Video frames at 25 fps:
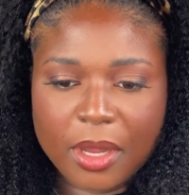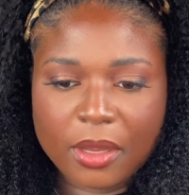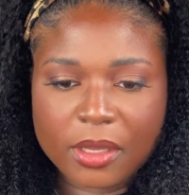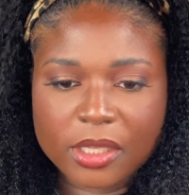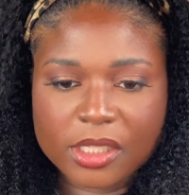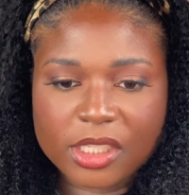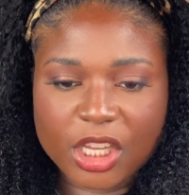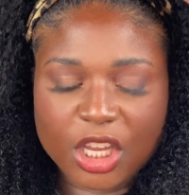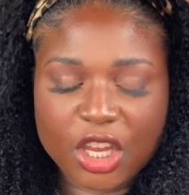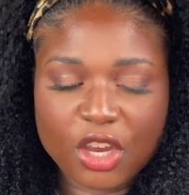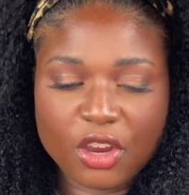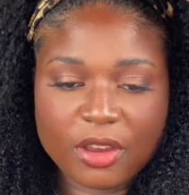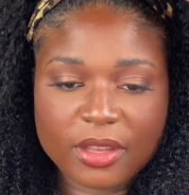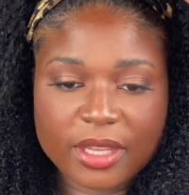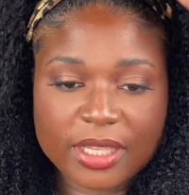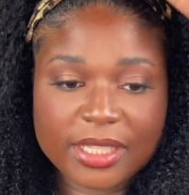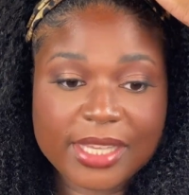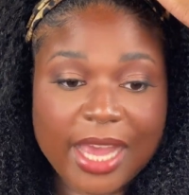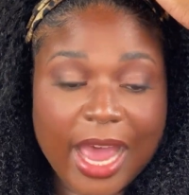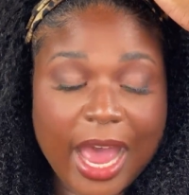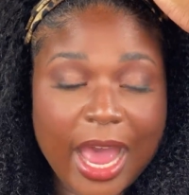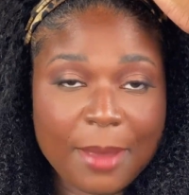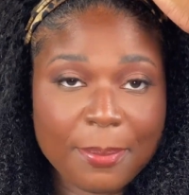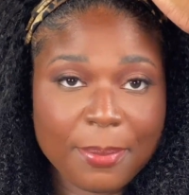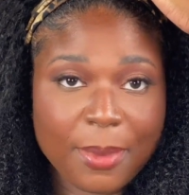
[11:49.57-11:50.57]
secure the
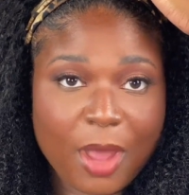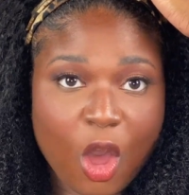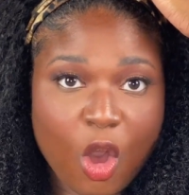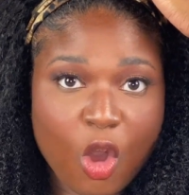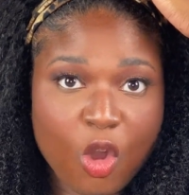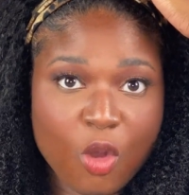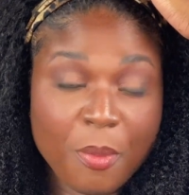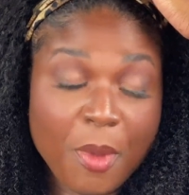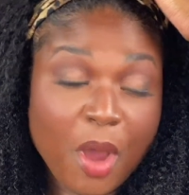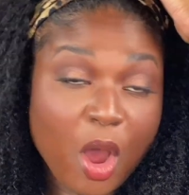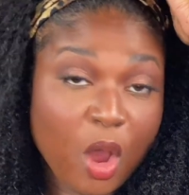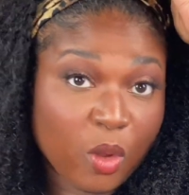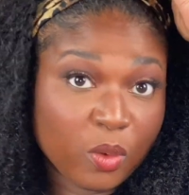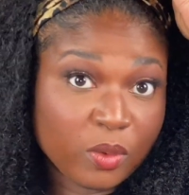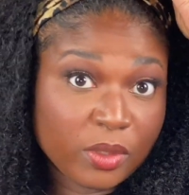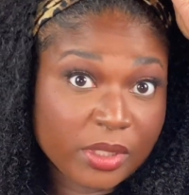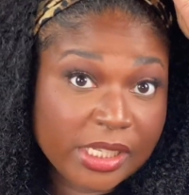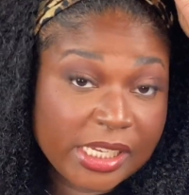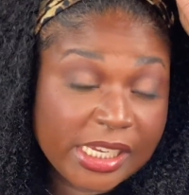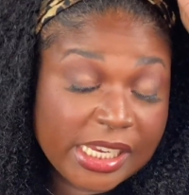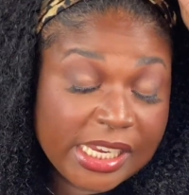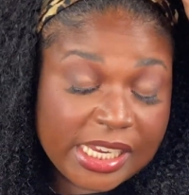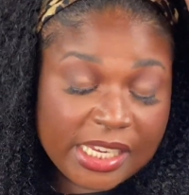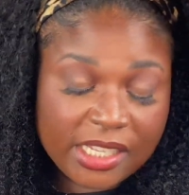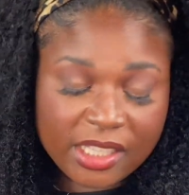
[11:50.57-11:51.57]
top comb
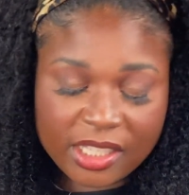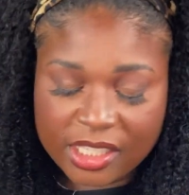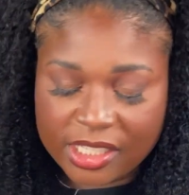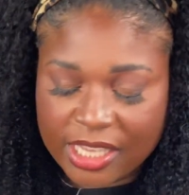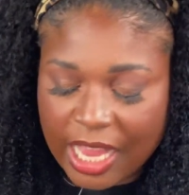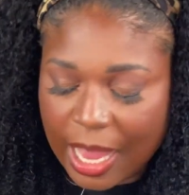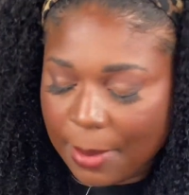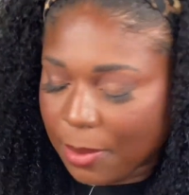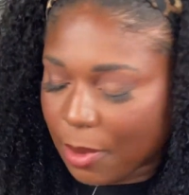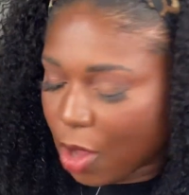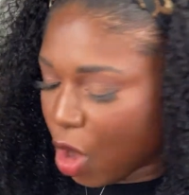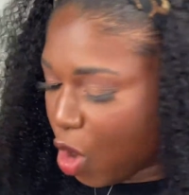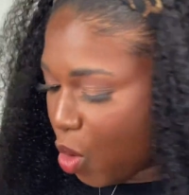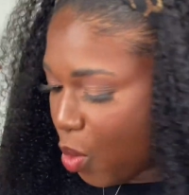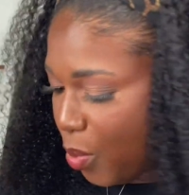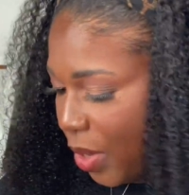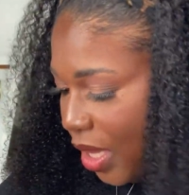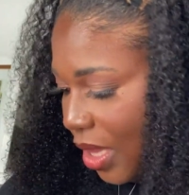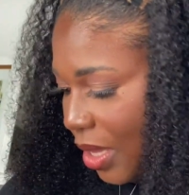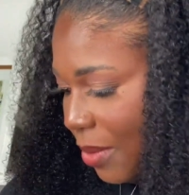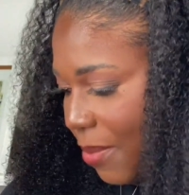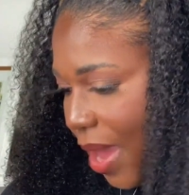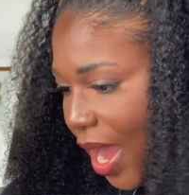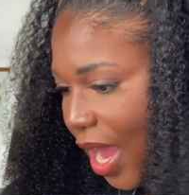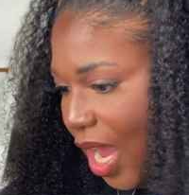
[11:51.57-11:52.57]
only, the top comb
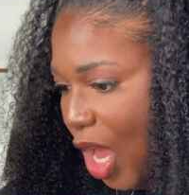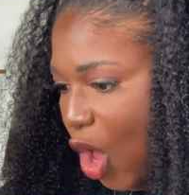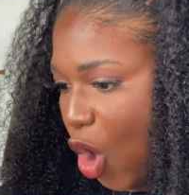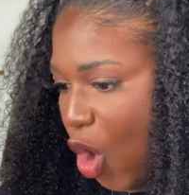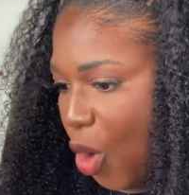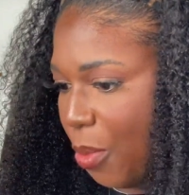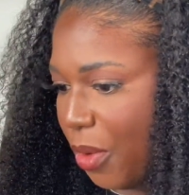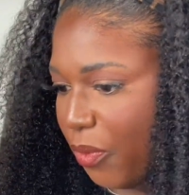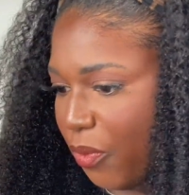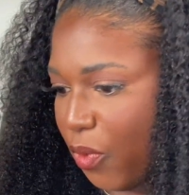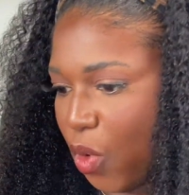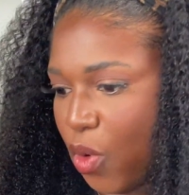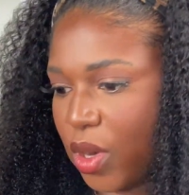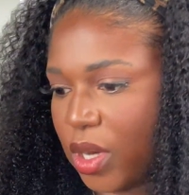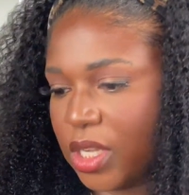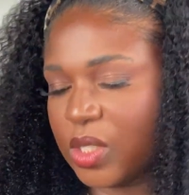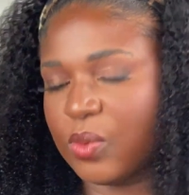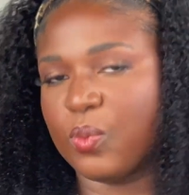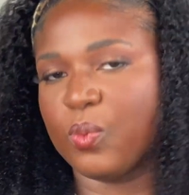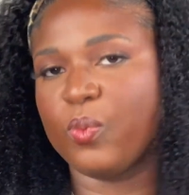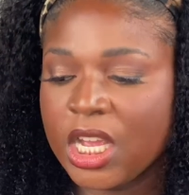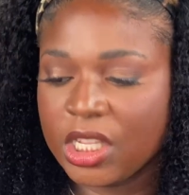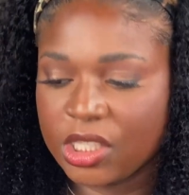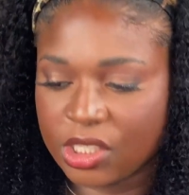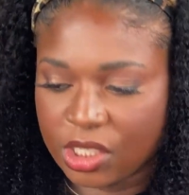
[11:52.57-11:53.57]
and the back comb, of course,
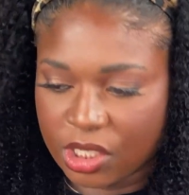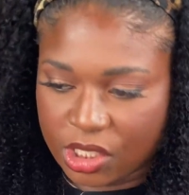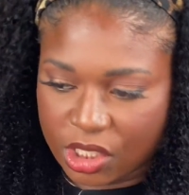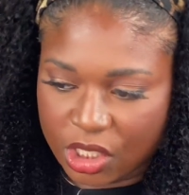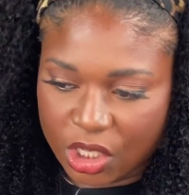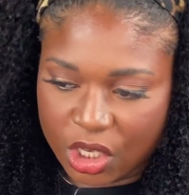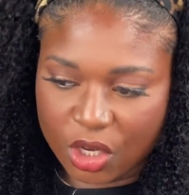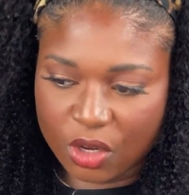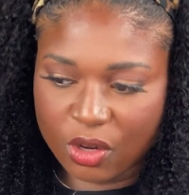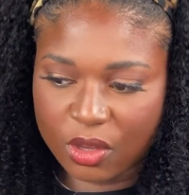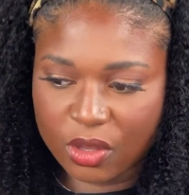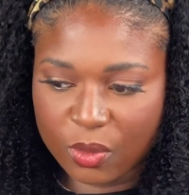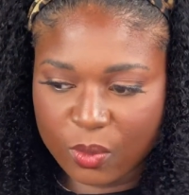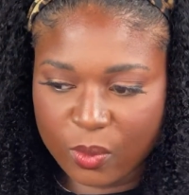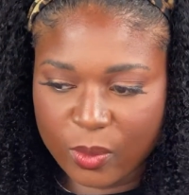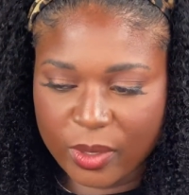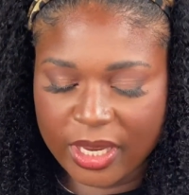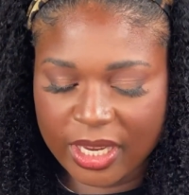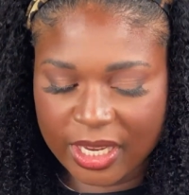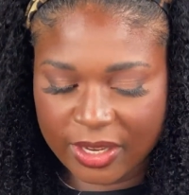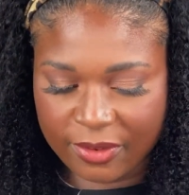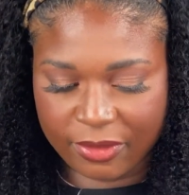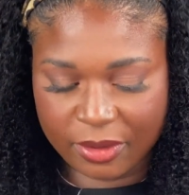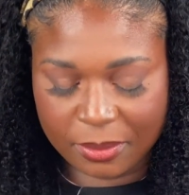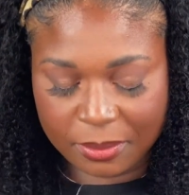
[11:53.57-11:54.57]
to secure the
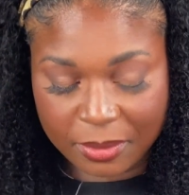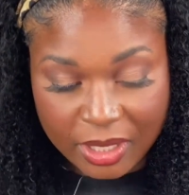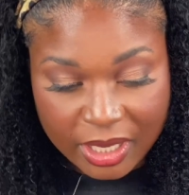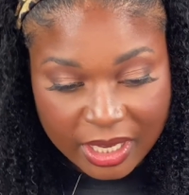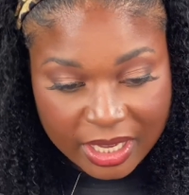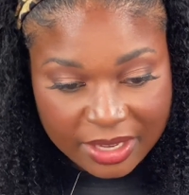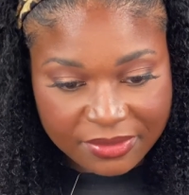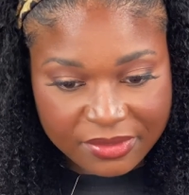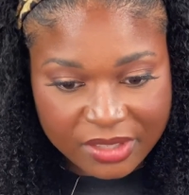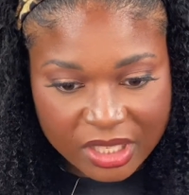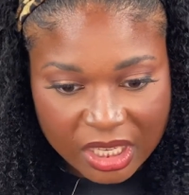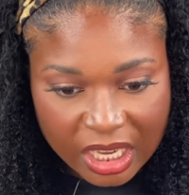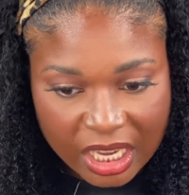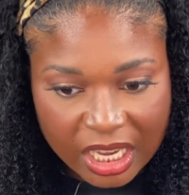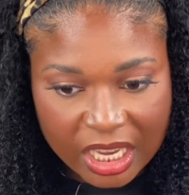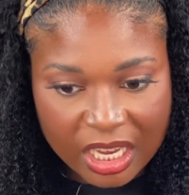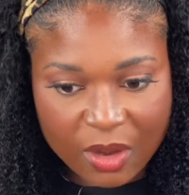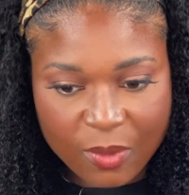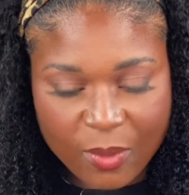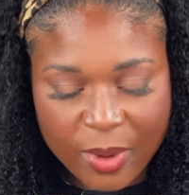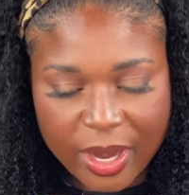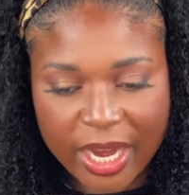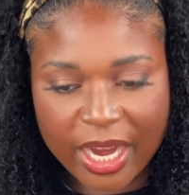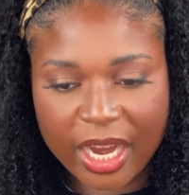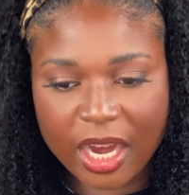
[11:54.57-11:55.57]
wig from lifting
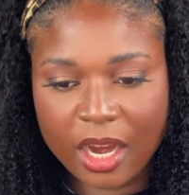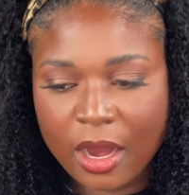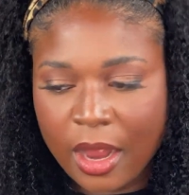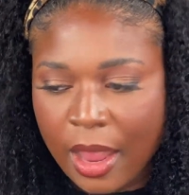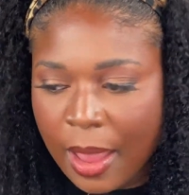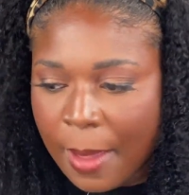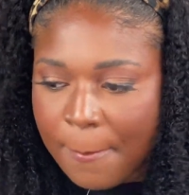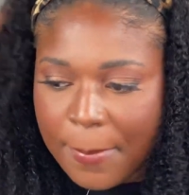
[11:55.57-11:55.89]
anywhere,